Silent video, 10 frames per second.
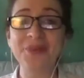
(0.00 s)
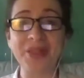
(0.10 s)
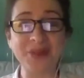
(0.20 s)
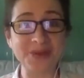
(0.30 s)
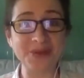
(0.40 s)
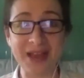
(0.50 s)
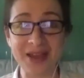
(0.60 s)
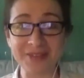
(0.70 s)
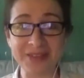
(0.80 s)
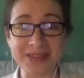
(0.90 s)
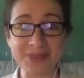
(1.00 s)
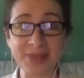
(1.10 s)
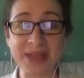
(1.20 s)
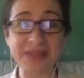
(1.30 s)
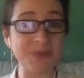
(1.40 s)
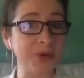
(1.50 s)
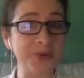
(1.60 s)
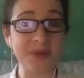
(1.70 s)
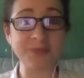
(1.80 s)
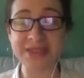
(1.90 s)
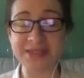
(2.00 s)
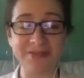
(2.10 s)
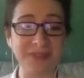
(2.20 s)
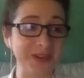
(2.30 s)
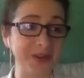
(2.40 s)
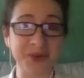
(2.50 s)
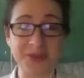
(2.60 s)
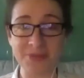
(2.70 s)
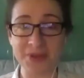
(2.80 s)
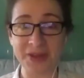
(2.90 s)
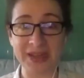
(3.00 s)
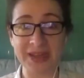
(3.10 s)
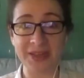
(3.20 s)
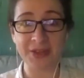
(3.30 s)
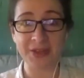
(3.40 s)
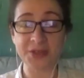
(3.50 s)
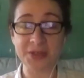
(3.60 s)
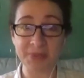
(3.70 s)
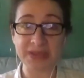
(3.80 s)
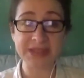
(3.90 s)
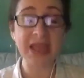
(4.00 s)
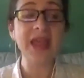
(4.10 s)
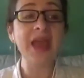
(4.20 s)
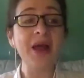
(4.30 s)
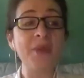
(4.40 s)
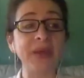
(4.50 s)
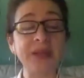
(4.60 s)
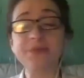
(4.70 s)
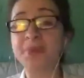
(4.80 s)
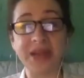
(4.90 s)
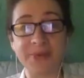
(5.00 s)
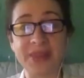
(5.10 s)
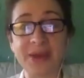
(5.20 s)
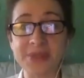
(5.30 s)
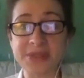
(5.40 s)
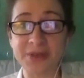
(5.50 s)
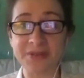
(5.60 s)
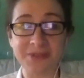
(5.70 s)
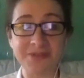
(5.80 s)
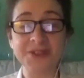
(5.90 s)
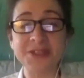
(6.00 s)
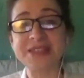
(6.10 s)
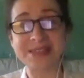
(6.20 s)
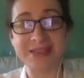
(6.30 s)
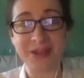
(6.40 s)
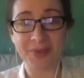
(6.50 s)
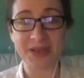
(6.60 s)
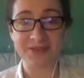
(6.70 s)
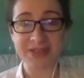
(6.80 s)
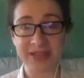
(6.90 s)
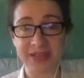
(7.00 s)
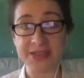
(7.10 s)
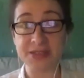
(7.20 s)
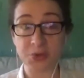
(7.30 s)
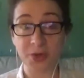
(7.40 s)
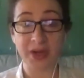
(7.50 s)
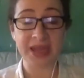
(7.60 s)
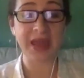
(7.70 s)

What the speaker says: whether it was convalescent plasma or remdesivir or myriad other treatments. But anyway, that was sort of the first installment of telling his story.